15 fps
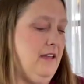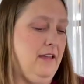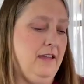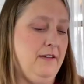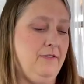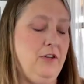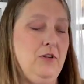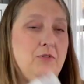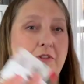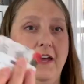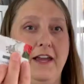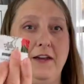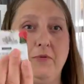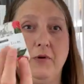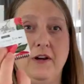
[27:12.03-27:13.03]
If you
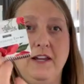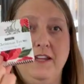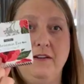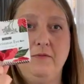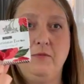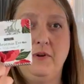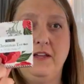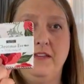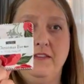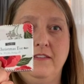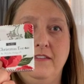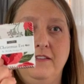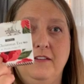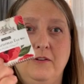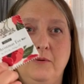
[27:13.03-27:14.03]
like working with
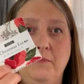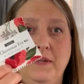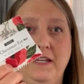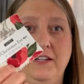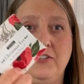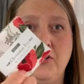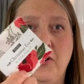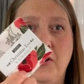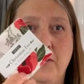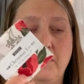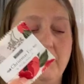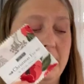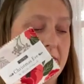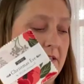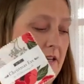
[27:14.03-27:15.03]
little mini
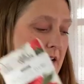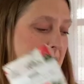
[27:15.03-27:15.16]
charms,